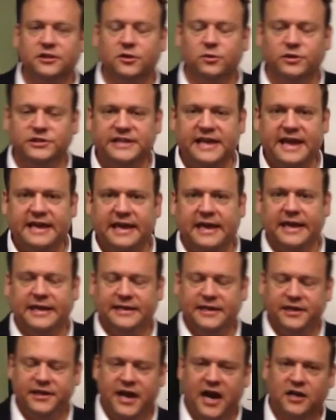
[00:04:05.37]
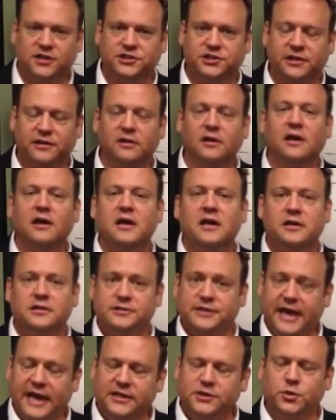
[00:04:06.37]
and you were taking a deduction,
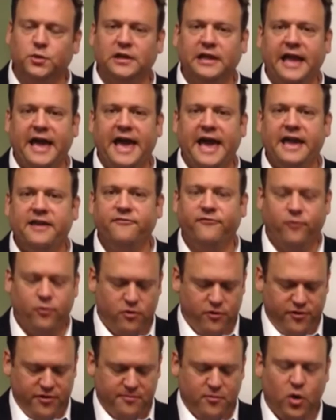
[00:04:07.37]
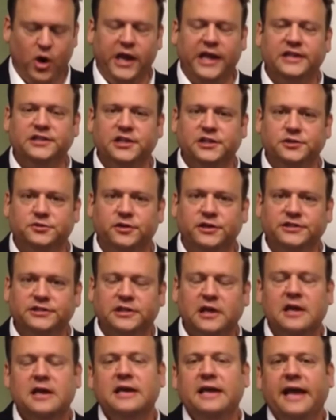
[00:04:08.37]
Schedule A, for the mortgage
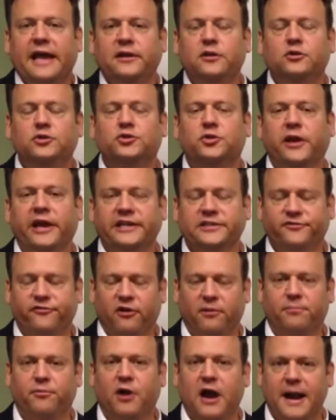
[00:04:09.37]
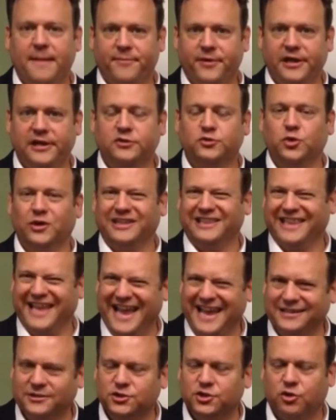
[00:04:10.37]
interest, and you transferred property into a
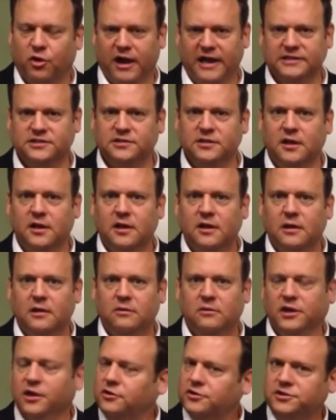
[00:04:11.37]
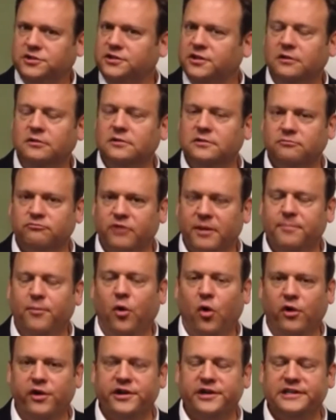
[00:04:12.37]
land trust, well, you still
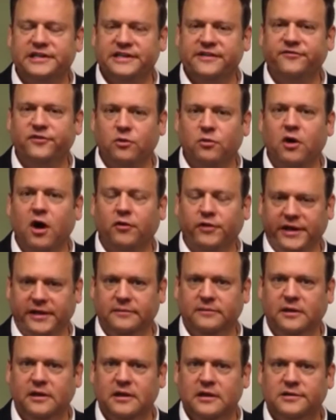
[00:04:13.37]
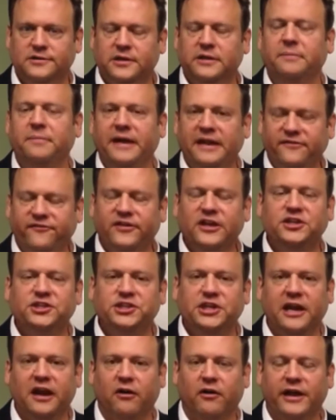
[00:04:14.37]
report it as if you own it. So the
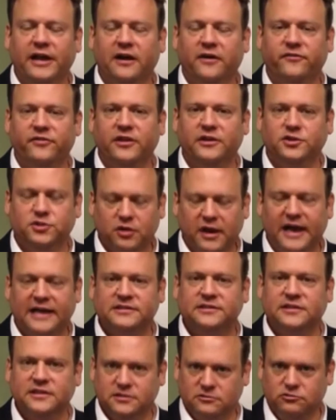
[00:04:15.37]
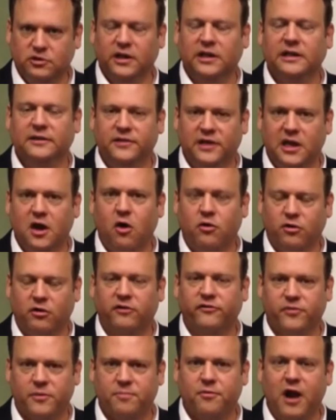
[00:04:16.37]
beneficiary of the trust is really the
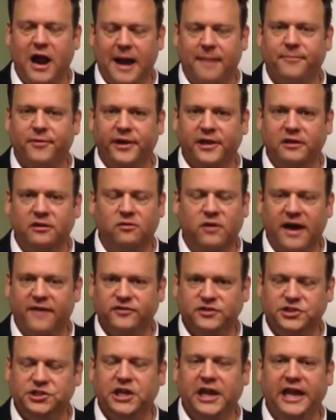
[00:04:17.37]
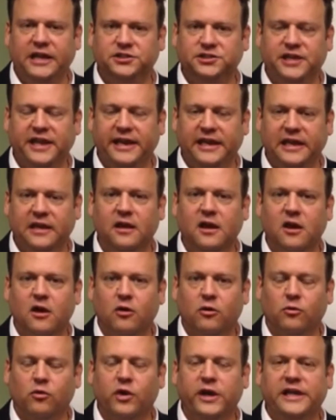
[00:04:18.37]
owner of the property. You haven't changed any
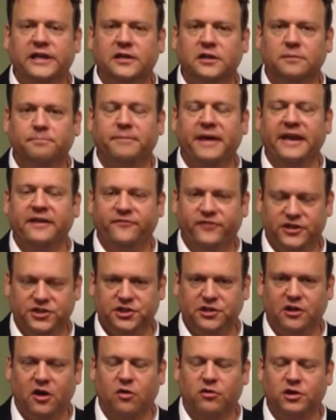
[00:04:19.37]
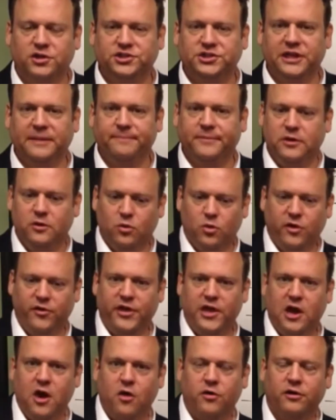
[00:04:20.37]
real beneficial ownership. You were
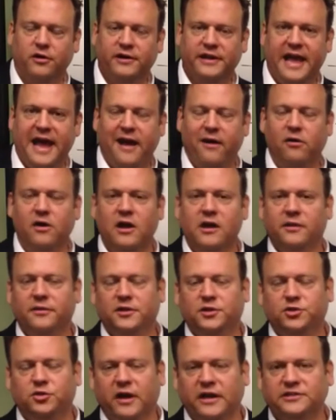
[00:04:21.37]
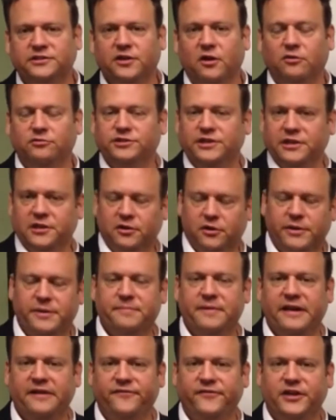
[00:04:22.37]
the owner, now the trust owns it and you're the
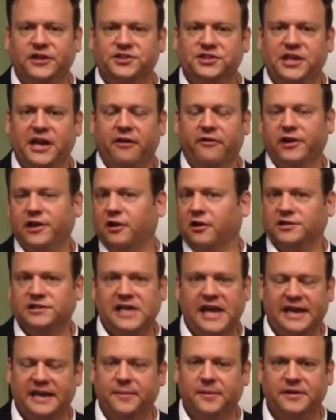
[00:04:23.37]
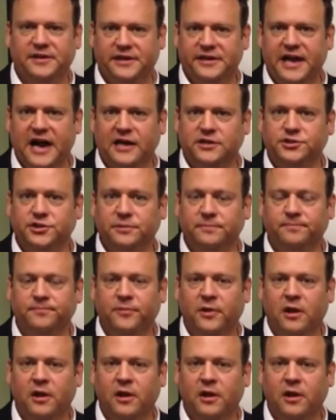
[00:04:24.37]
beneficiary, you're taking the deduction.